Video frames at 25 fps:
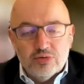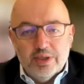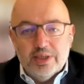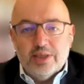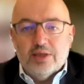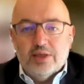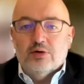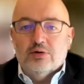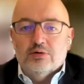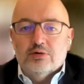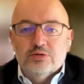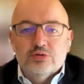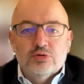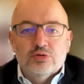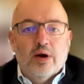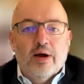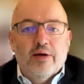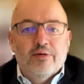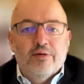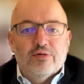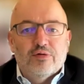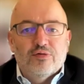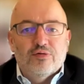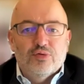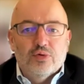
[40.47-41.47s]
critical
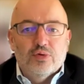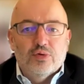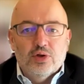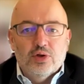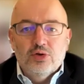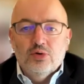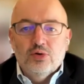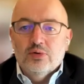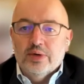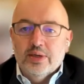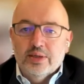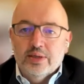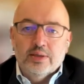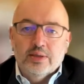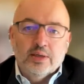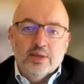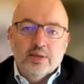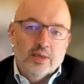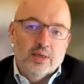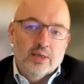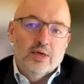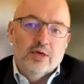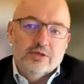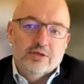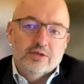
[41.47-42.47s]
driver for the
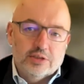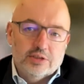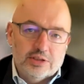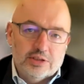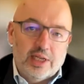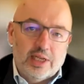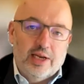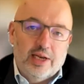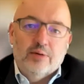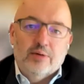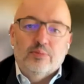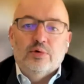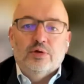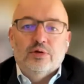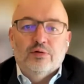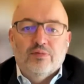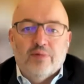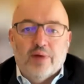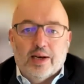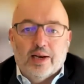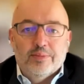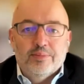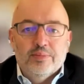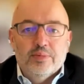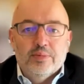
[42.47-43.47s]
UN
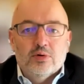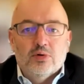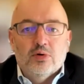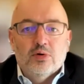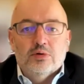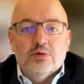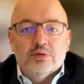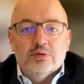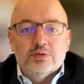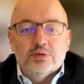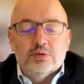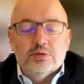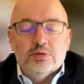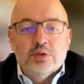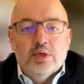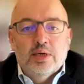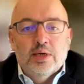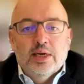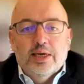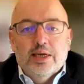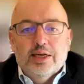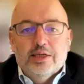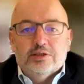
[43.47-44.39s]
Sustainable Development Goals.